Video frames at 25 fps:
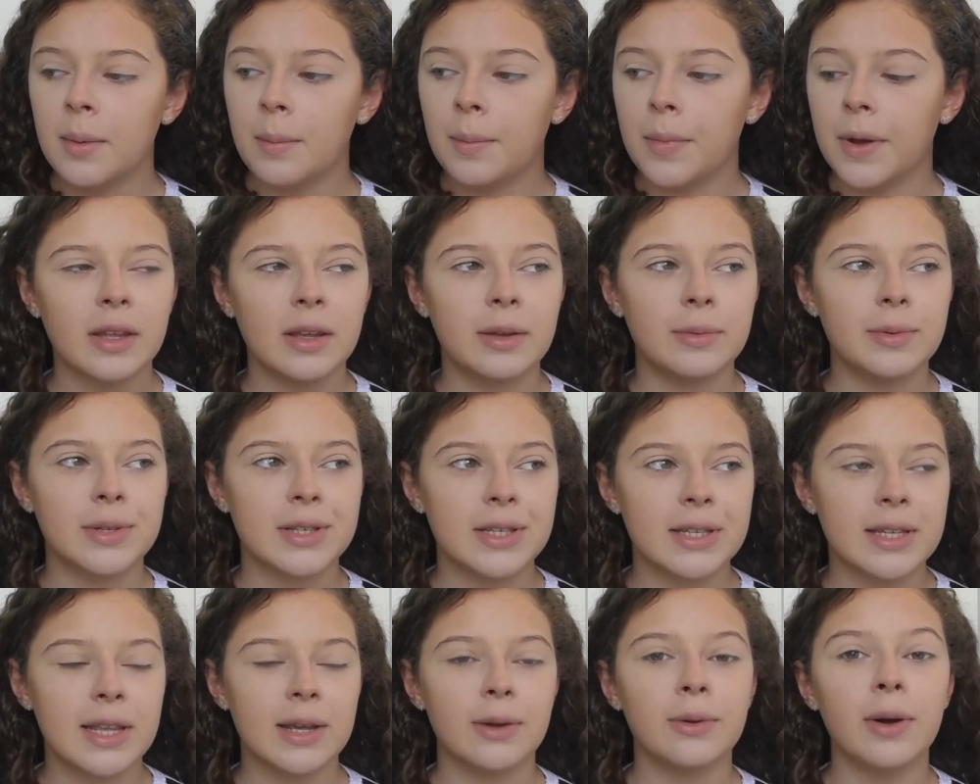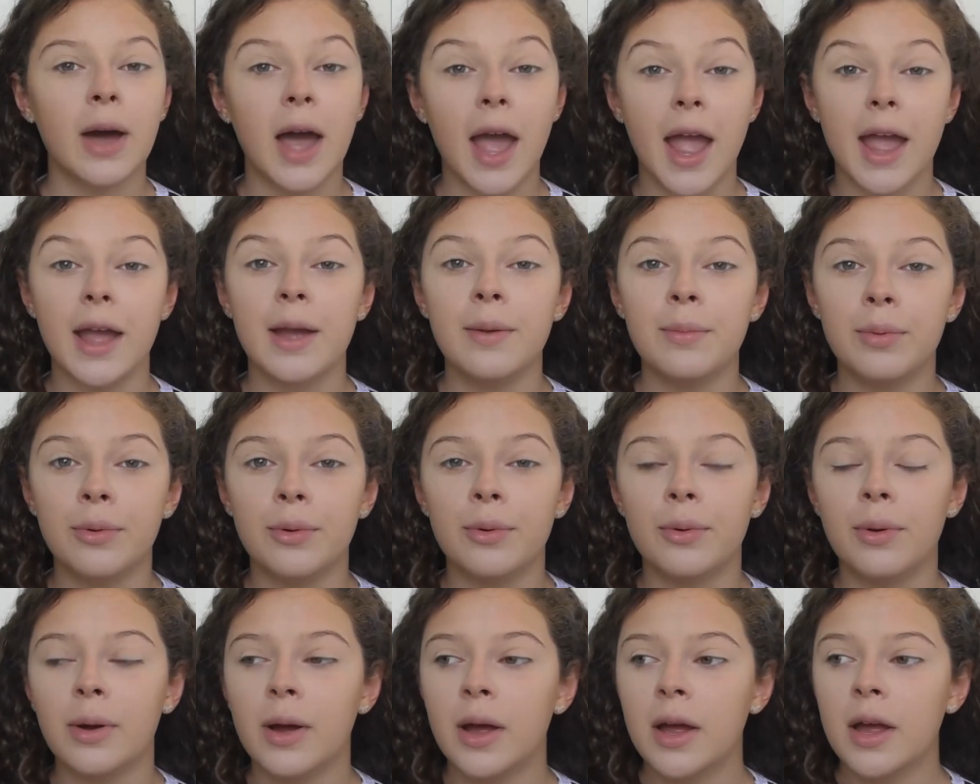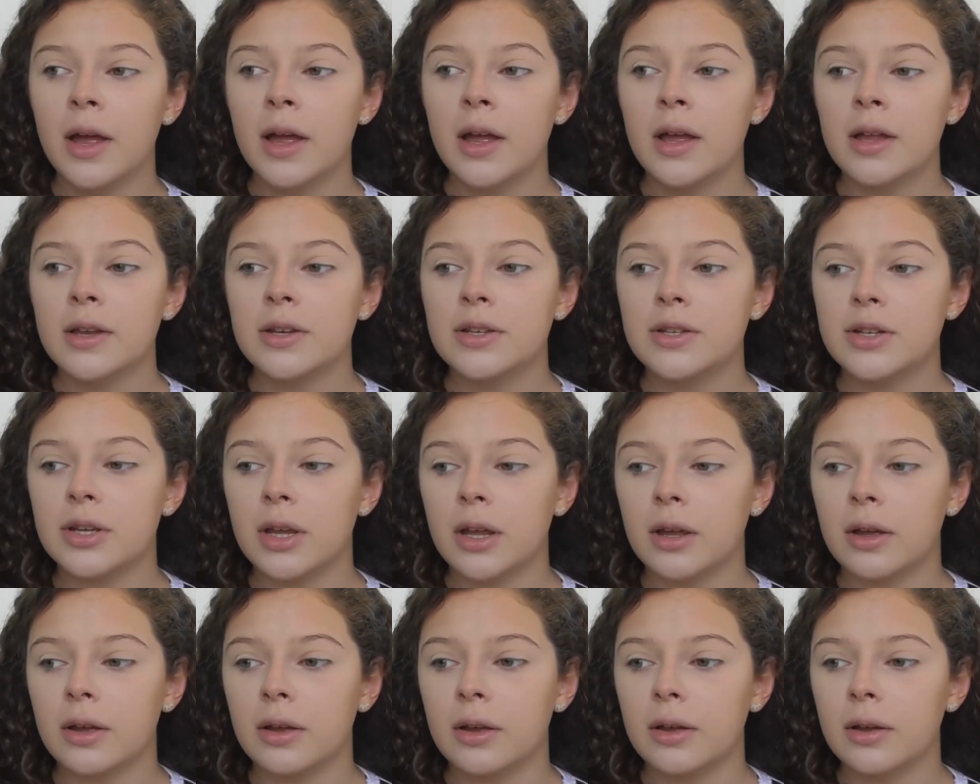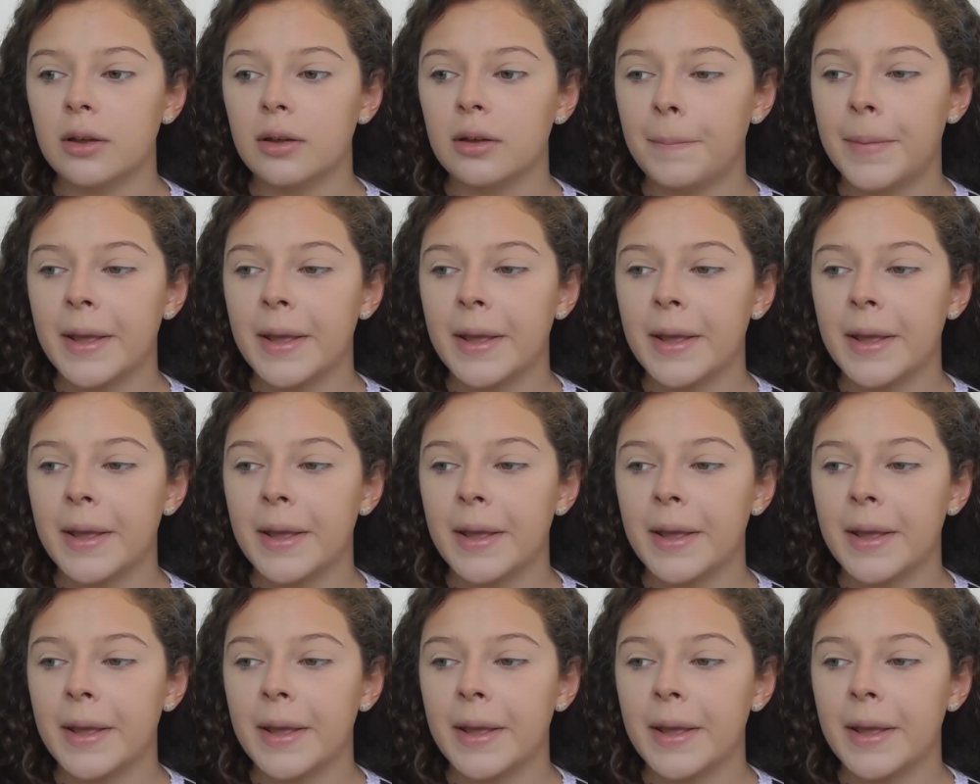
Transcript: but he was still able to